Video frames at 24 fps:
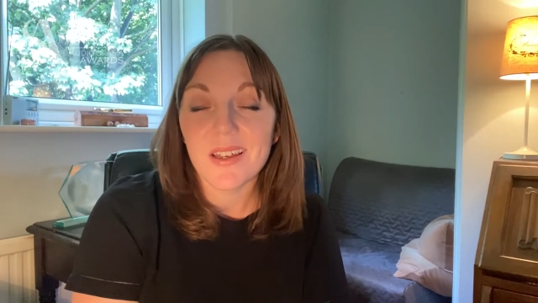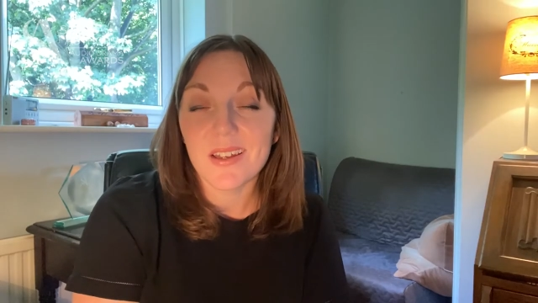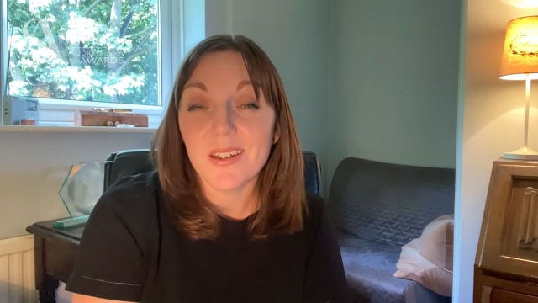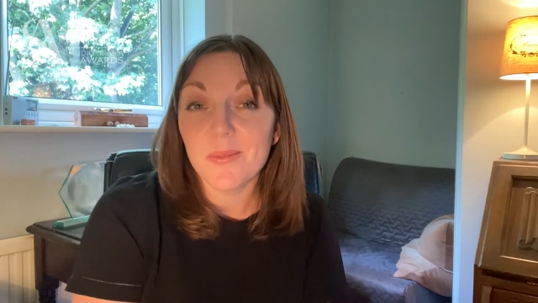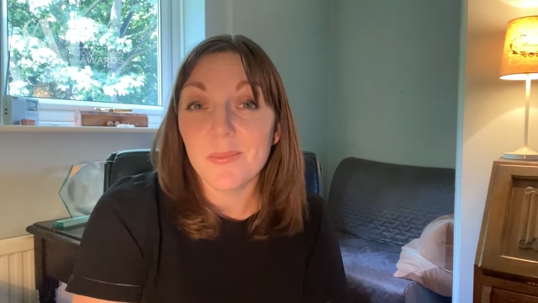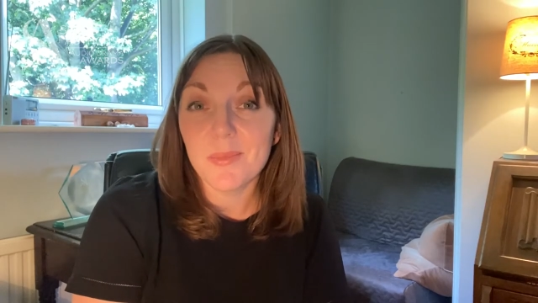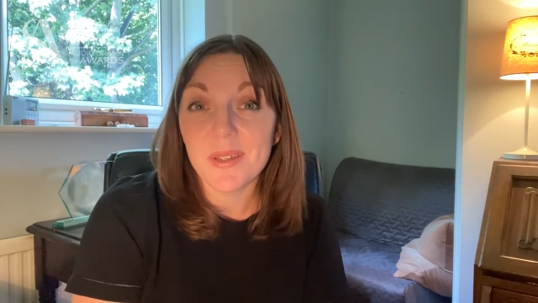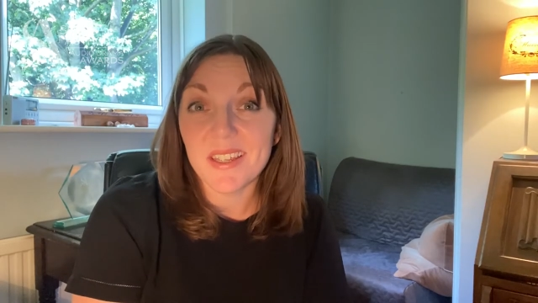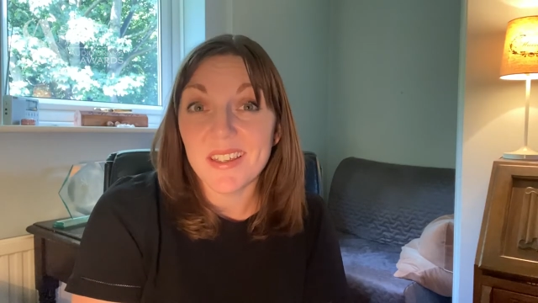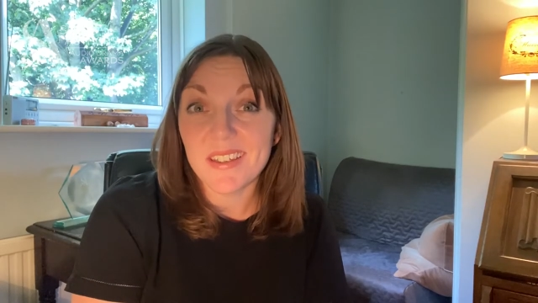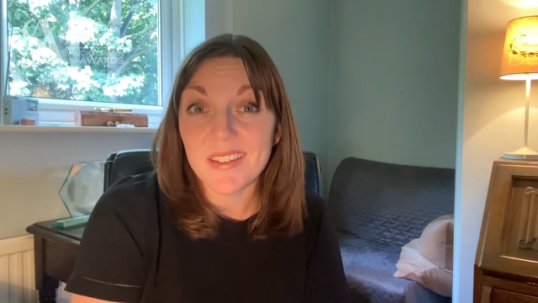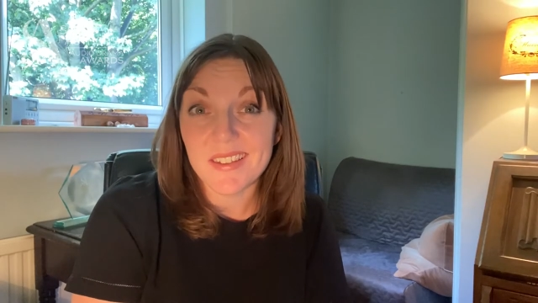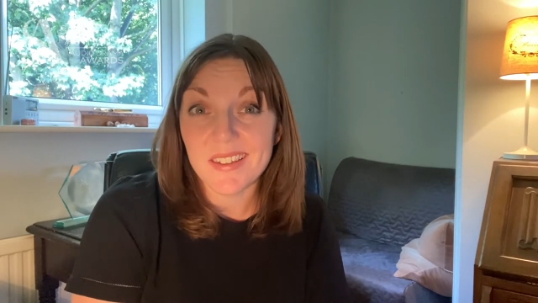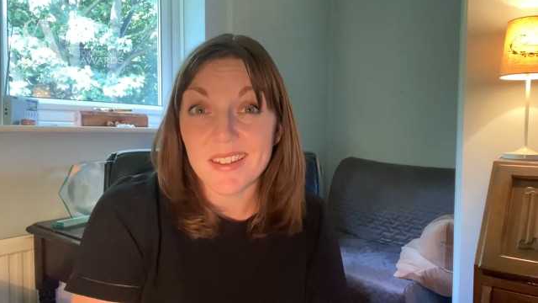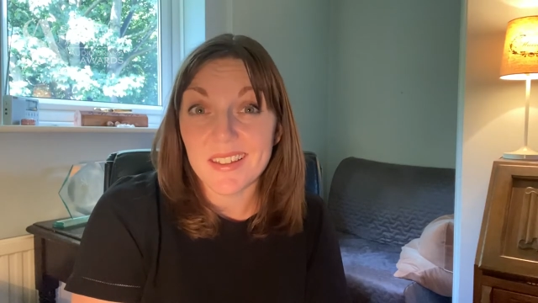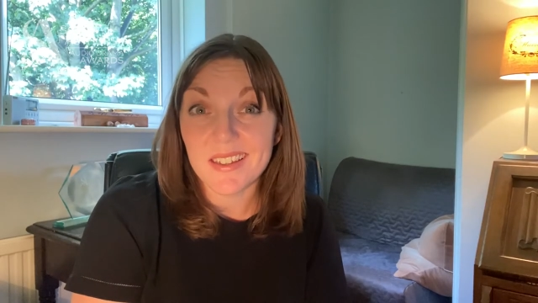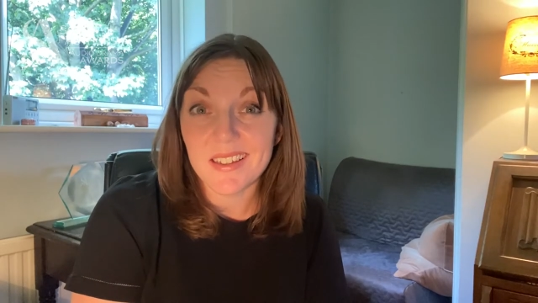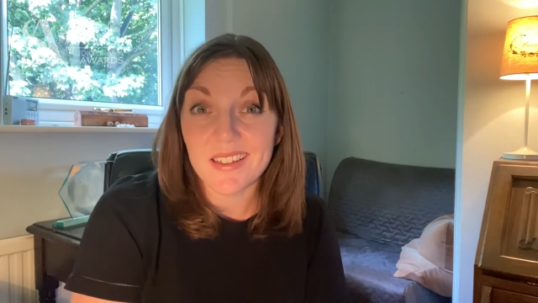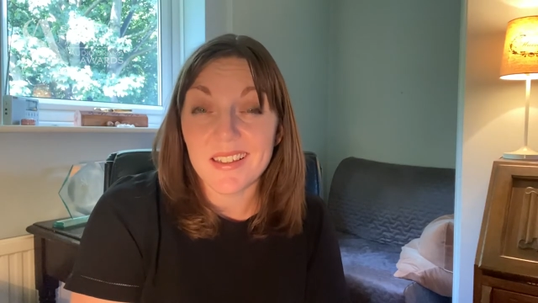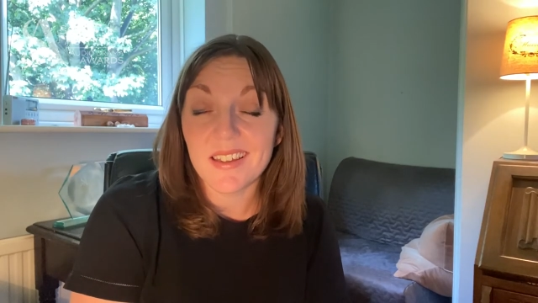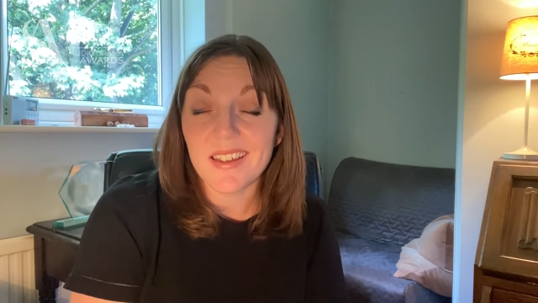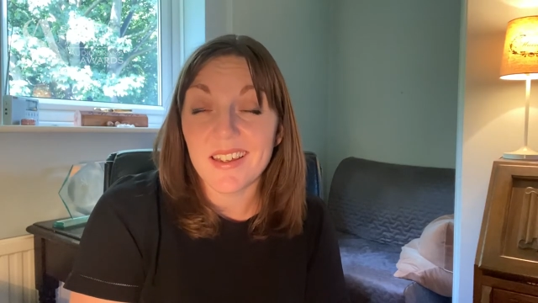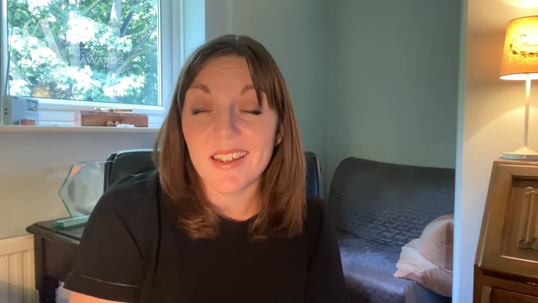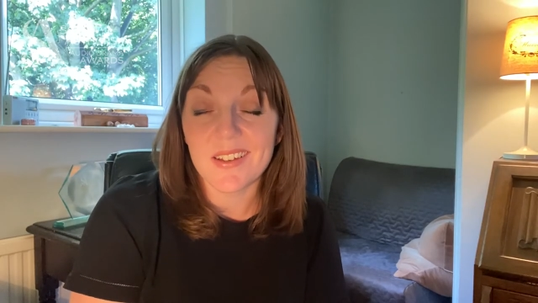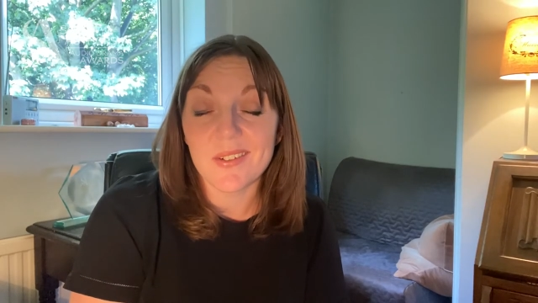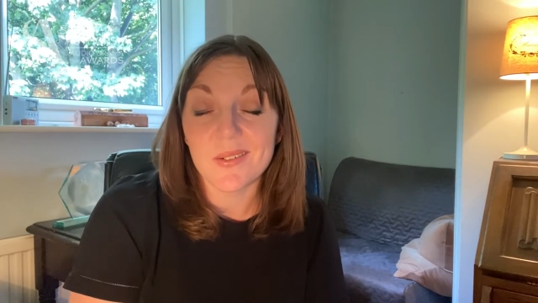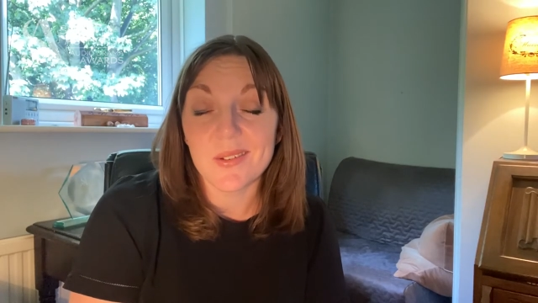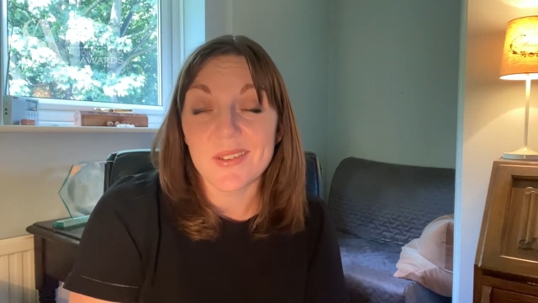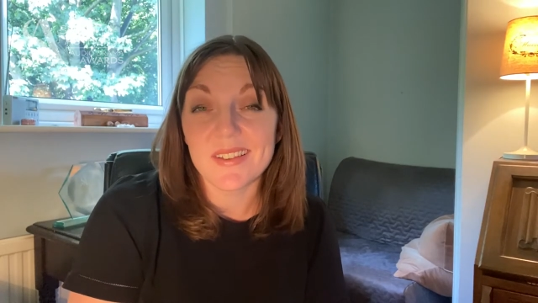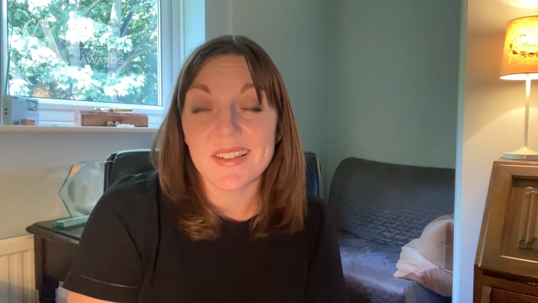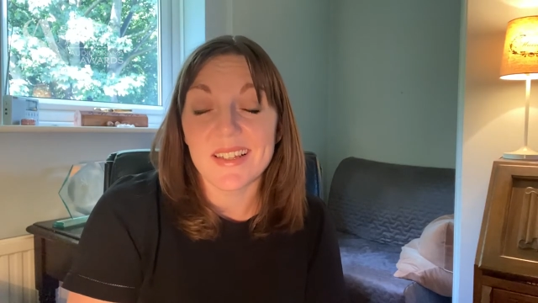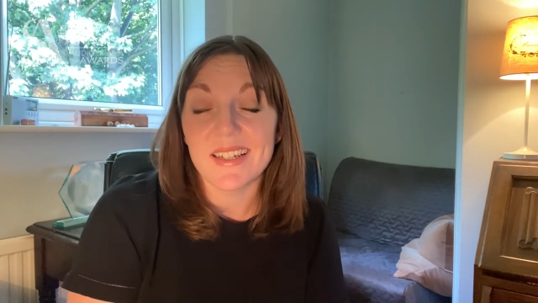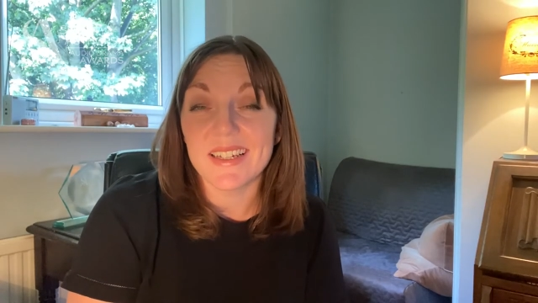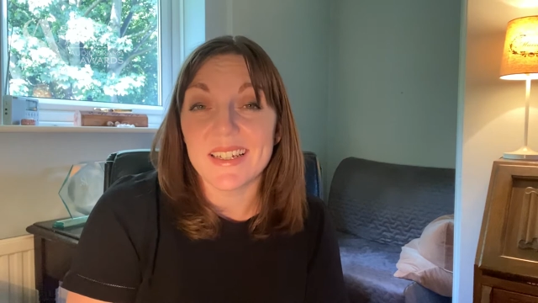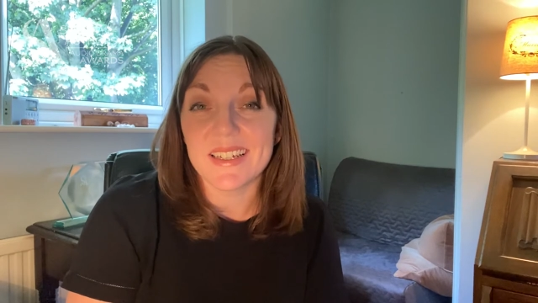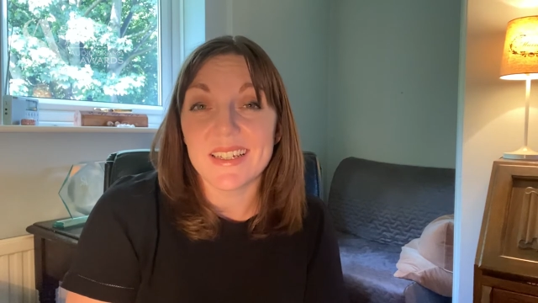amazing. It
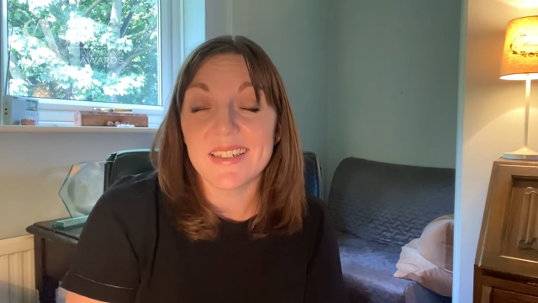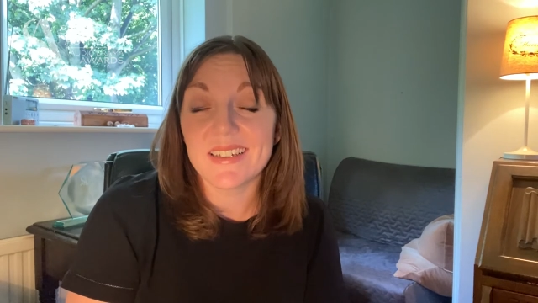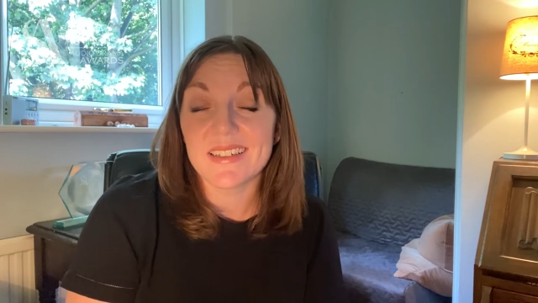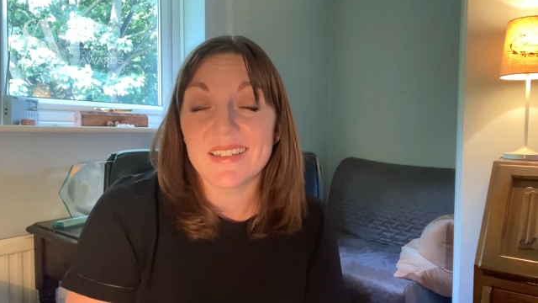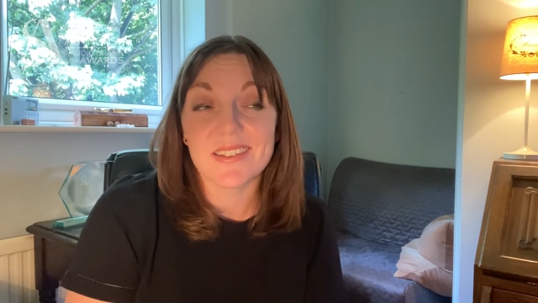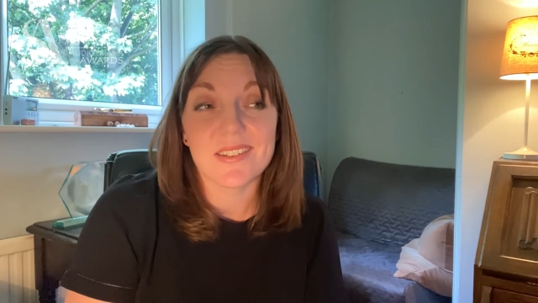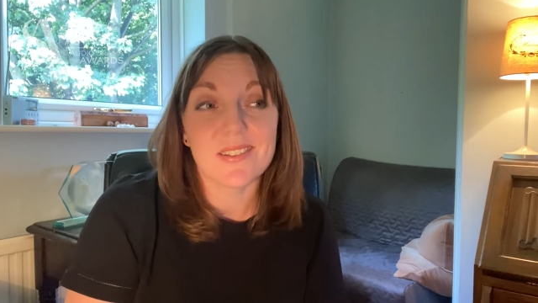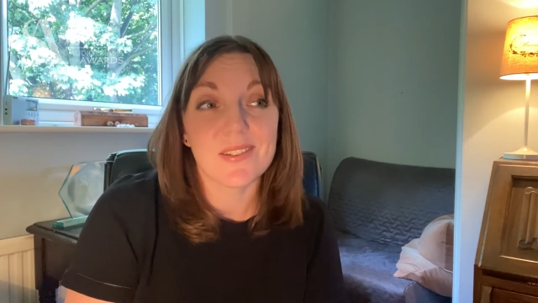was like